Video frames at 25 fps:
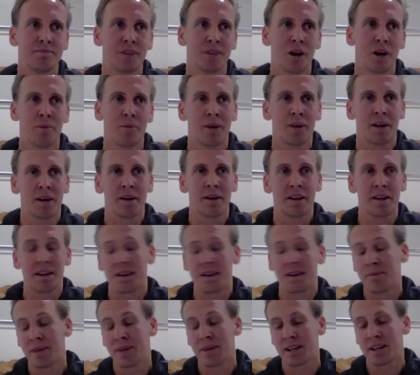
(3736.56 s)
but
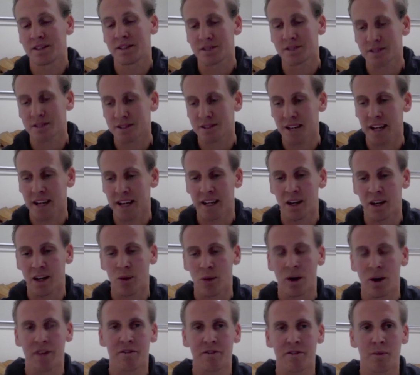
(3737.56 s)
it means taking
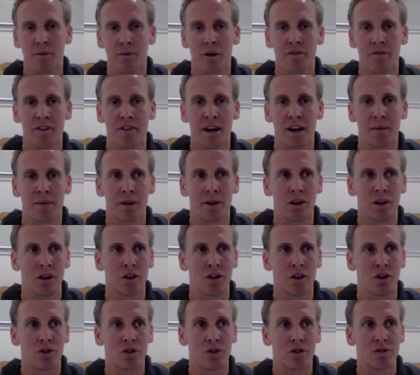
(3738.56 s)
away from my family,
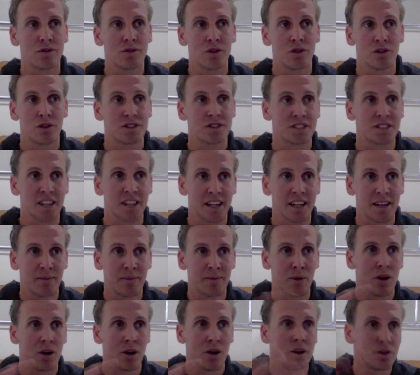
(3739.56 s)
like not seeing
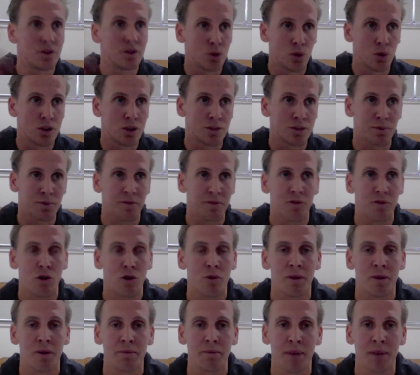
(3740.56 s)
my daughters
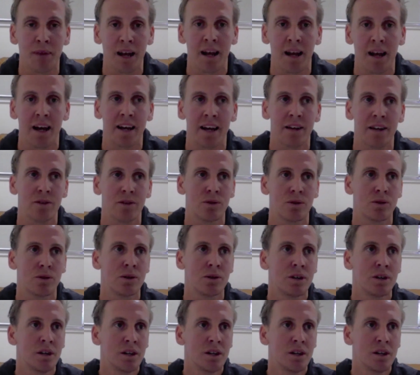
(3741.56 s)
perform at ballet or
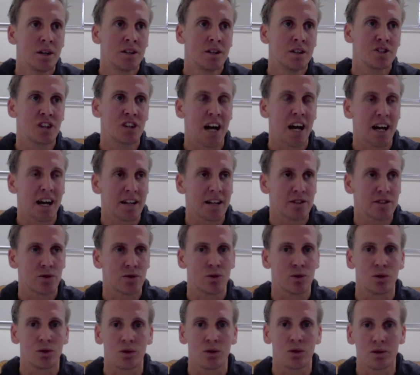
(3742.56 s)
jazz
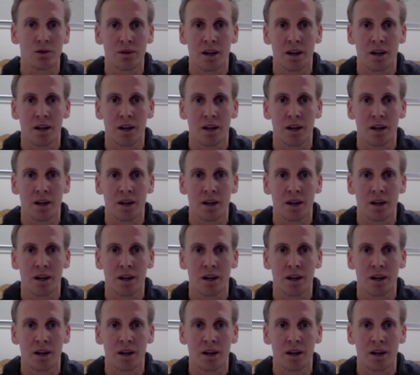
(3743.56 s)
or